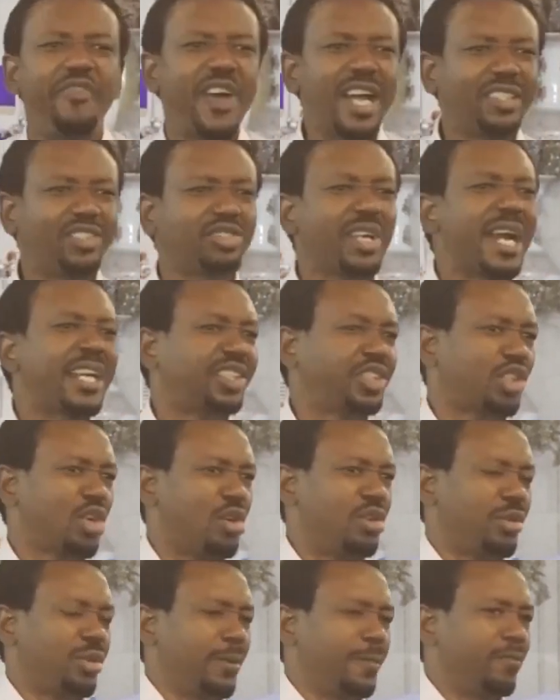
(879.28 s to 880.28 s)
of
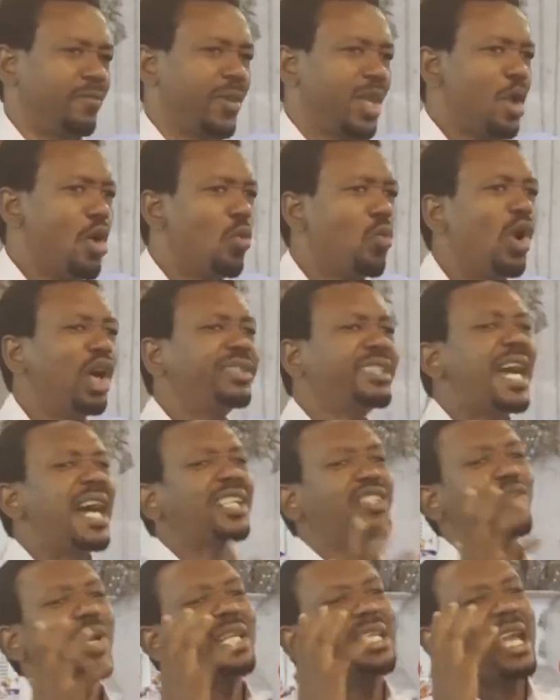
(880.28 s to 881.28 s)
attraction, what
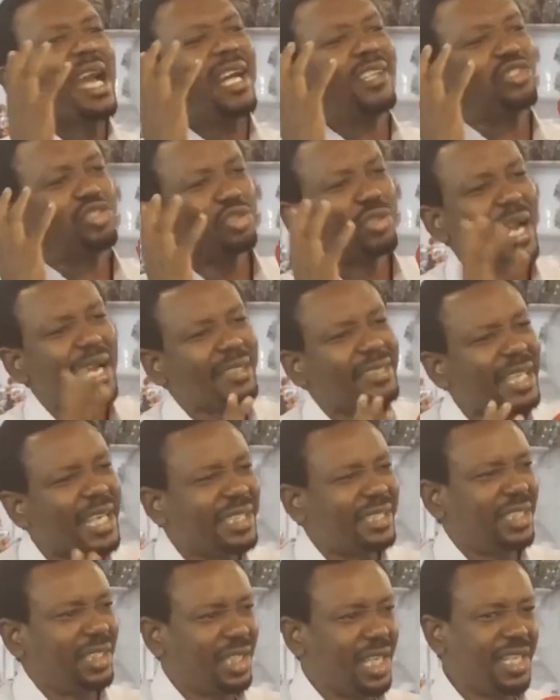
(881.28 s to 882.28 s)
actually
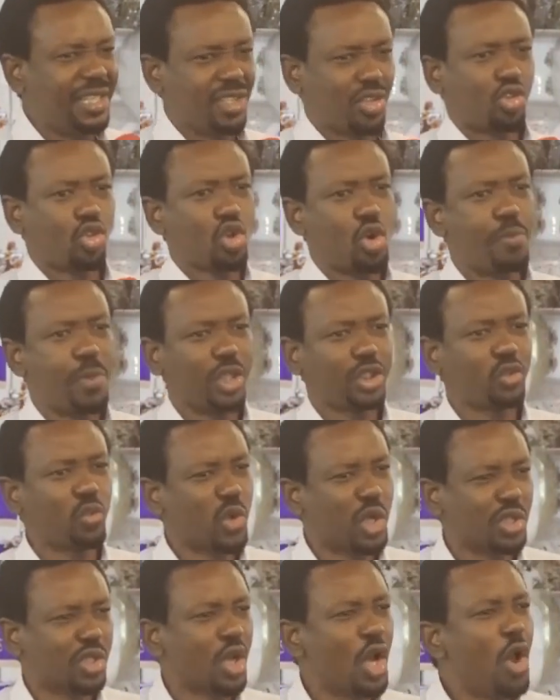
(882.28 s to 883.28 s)
attracted the lady so much
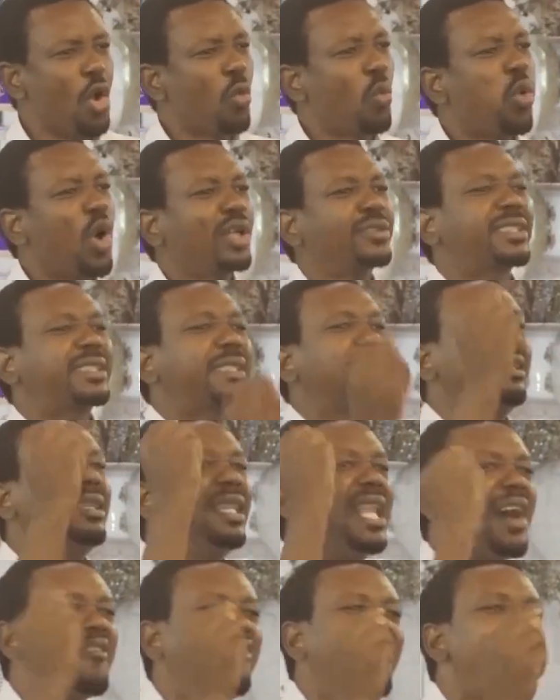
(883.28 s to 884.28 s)
was, what
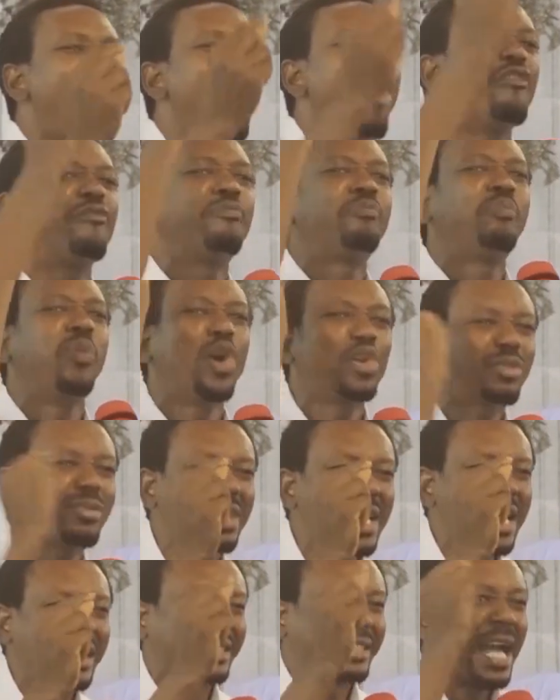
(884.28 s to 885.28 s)
level of
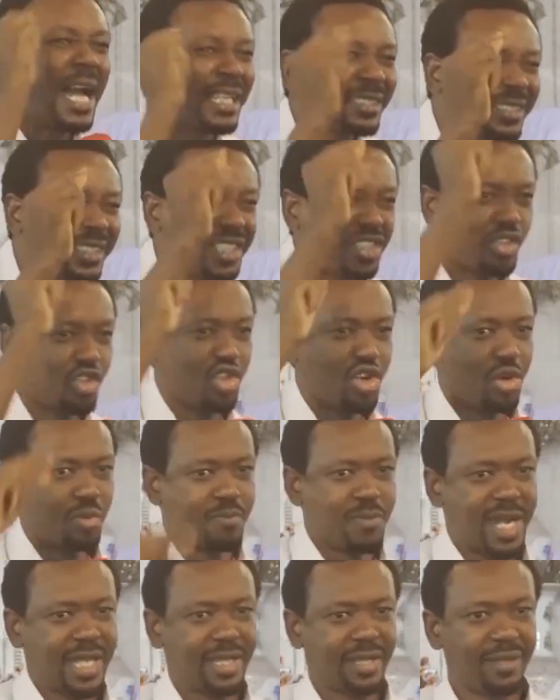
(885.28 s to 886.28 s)
boldness has this
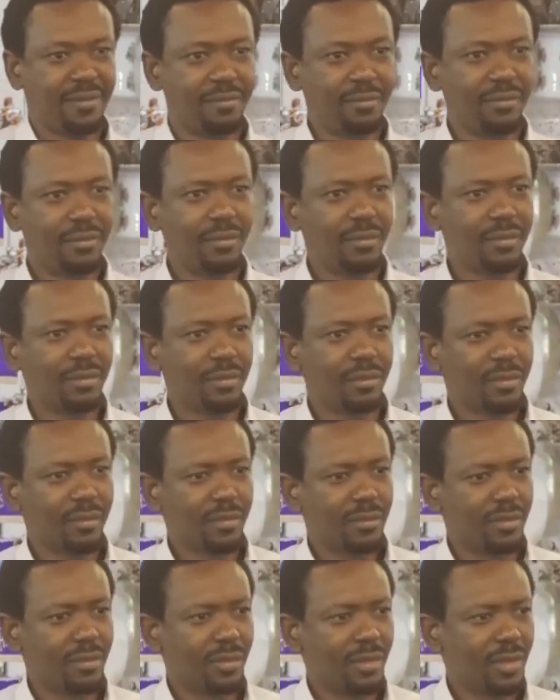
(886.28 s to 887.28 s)
young man
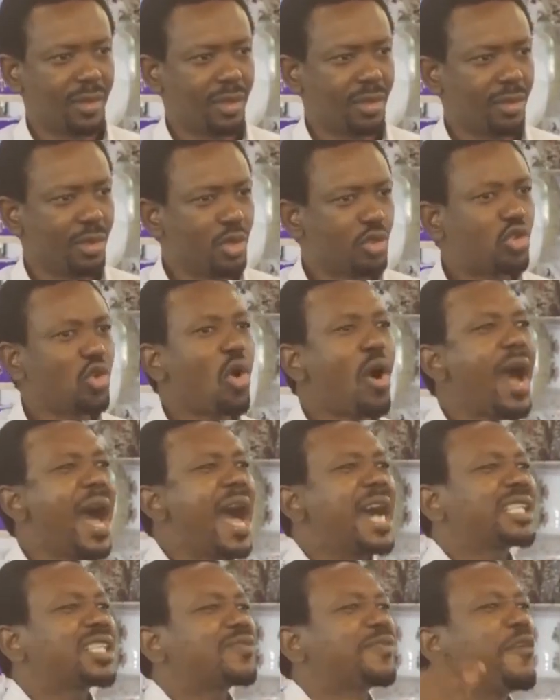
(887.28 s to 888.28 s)
to
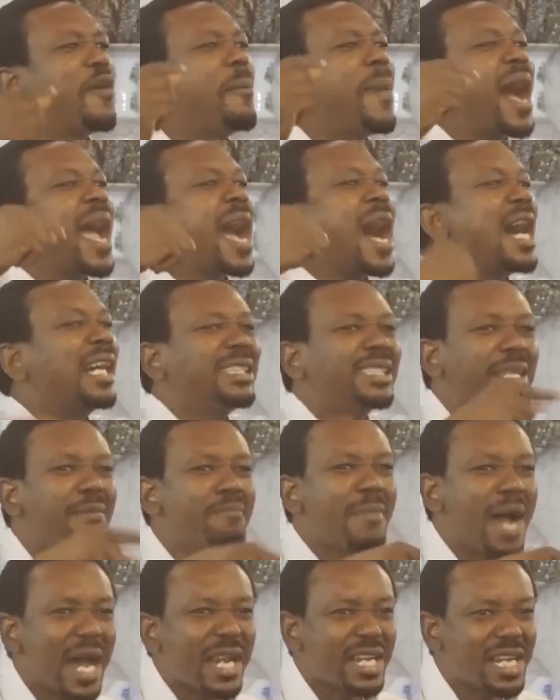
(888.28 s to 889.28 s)
ask for my hand
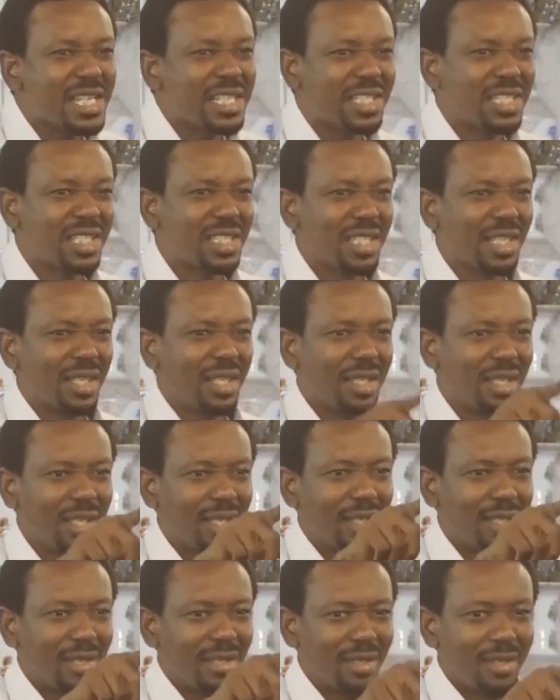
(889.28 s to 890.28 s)
in marriage?
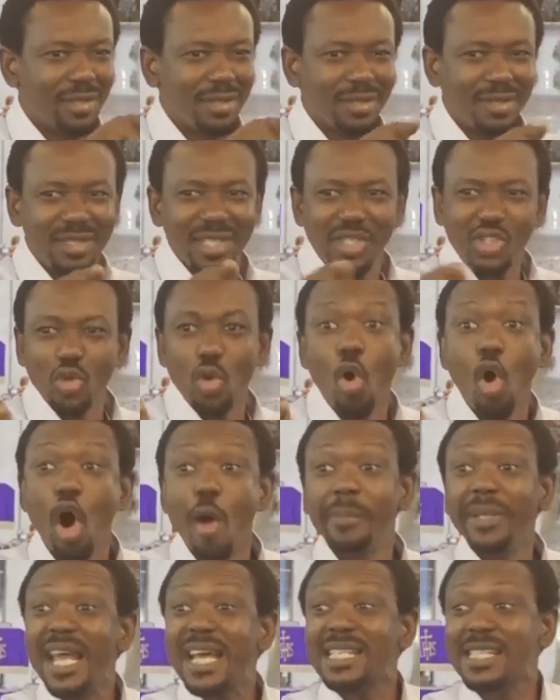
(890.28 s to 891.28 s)
This
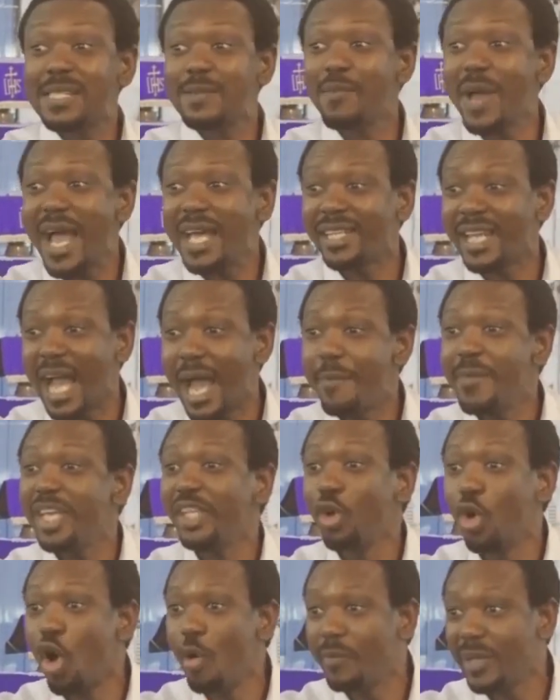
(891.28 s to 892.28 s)
homeless man, I
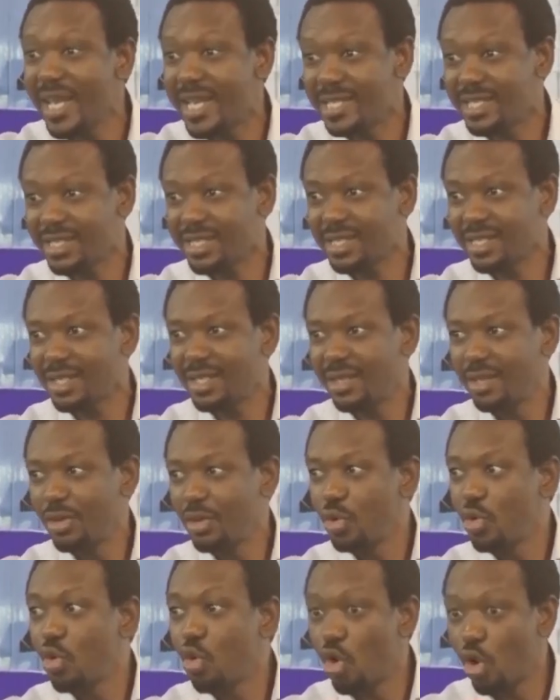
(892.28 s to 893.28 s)
mean homeless.
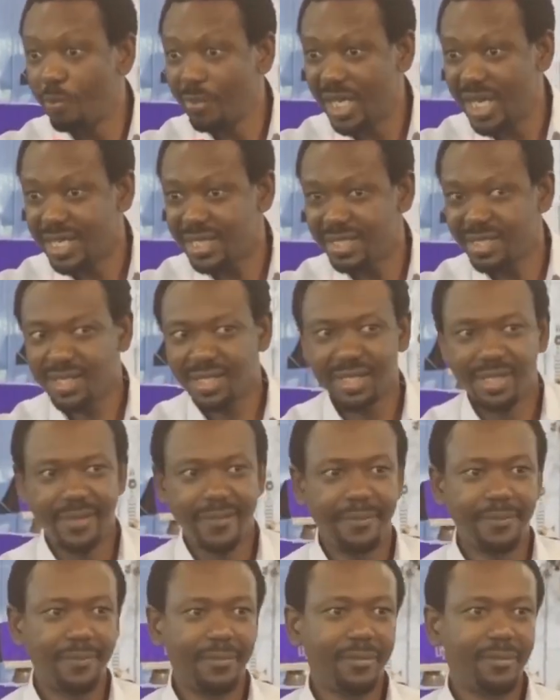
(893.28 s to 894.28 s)

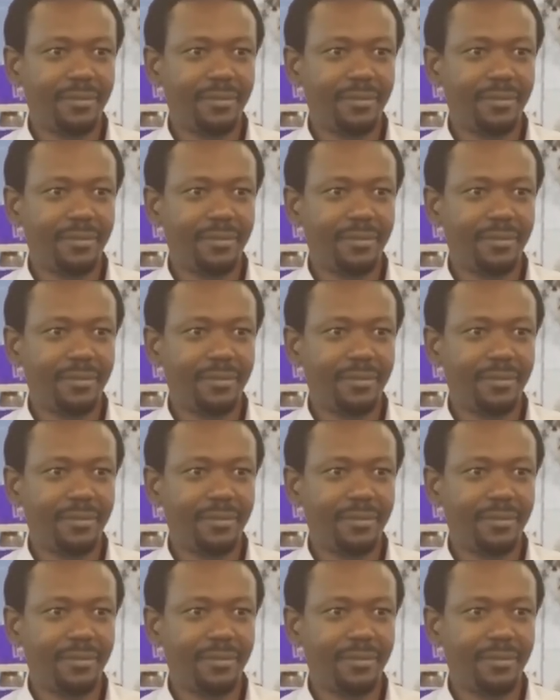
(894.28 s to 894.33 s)
homeless.